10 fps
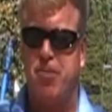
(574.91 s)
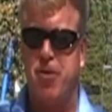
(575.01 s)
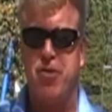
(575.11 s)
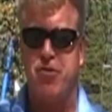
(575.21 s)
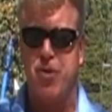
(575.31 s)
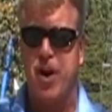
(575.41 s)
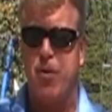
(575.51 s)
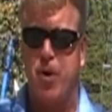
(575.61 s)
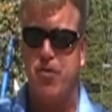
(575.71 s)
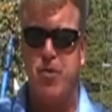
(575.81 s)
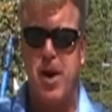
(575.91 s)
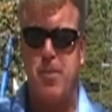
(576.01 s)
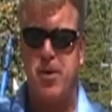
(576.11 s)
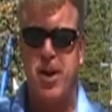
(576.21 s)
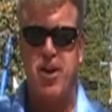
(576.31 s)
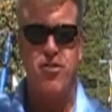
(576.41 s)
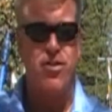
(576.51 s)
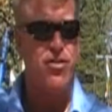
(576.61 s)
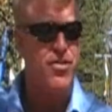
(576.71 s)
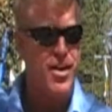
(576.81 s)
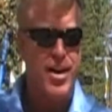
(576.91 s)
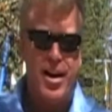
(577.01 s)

both in dry and wetsuit applications,